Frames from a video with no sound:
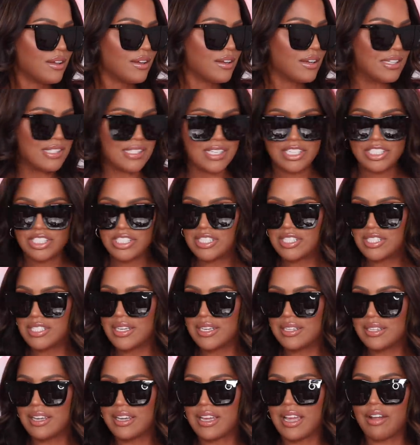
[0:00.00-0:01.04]
because I just
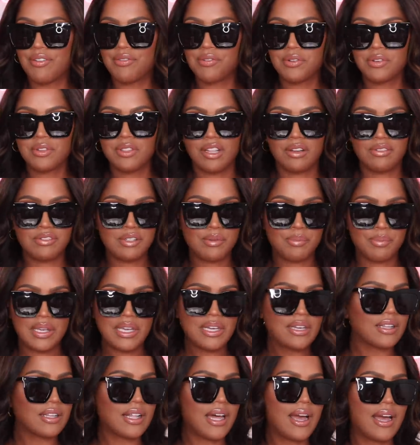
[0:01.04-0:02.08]
think like everyone loves a
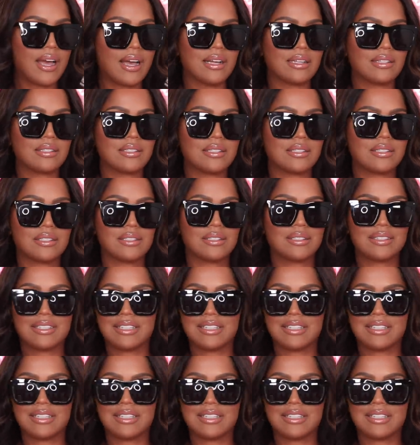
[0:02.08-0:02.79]
big glass.